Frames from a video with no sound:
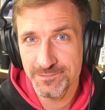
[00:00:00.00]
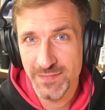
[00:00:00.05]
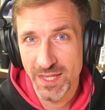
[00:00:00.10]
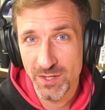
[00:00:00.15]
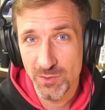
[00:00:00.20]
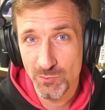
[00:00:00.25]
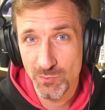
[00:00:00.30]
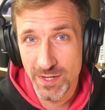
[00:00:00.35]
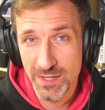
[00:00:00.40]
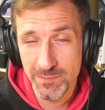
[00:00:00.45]

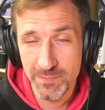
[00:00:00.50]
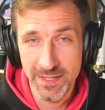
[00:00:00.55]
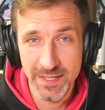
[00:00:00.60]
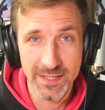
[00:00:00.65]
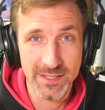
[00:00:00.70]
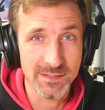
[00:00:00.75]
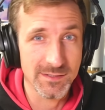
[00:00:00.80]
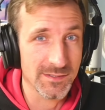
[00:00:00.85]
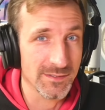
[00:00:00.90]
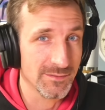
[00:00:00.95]

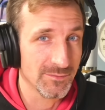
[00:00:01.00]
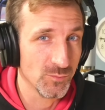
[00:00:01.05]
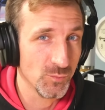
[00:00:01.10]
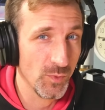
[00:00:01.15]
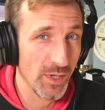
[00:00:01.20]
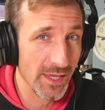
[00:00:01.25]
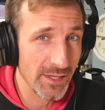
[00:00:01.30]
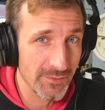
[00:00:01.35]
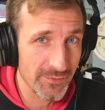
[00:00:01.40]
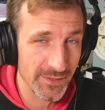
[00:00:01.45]
Ray-Ban
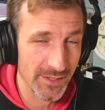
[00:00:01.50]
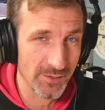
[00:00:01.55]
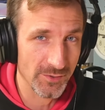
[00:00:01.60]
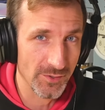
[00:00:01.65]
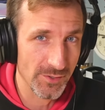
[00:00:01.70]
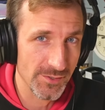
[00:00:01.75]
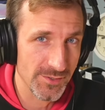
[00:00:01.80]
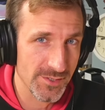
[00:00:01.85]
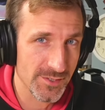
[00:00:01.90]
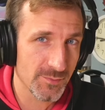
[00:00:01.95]

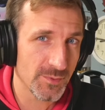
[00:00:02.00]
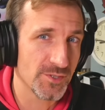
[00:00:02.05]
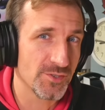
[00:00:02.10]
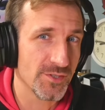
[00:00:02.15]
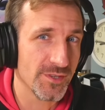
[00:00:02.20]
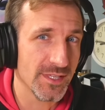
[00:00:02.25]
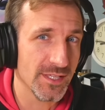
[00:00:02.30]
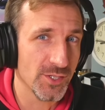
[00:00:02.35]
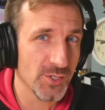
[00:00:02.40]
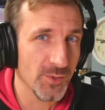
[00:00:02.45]
Wayfarers, which are
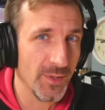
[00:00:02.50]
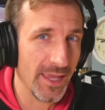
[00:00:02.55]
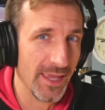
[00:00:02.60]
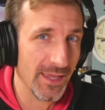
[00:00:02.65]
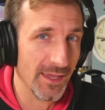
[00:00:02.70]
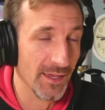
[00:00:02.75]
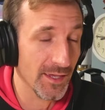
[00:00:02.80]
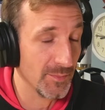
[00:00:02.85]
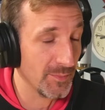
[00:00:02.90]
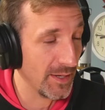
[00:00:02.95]
the new
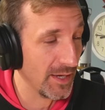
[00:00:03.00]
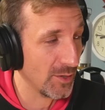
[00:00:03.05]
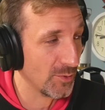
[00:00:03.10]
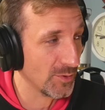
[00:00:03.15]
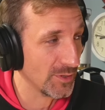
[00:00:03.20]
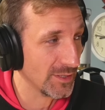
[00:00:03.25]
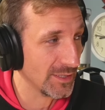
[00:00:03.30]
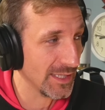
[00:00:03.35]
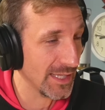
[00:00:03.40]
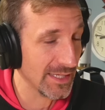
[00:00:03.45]

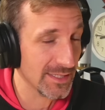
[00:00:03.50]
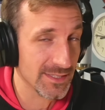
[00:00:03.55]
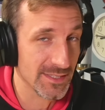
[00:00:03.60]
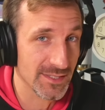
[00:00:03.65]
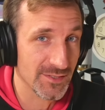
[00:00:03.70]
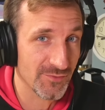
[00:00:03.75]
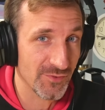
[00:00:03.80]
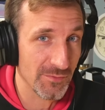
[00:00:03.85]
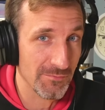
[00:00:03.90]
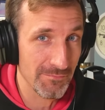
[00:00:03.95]
AI-powered glasses
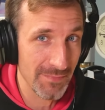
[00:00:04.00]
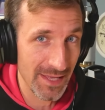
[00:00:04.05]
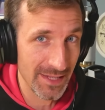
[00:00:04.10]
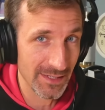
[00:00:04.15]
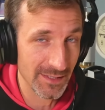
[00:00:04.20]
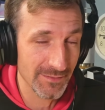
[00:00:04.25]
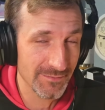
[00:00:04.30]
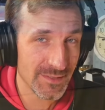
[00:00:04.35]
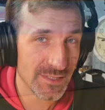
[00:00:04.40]
from Meta.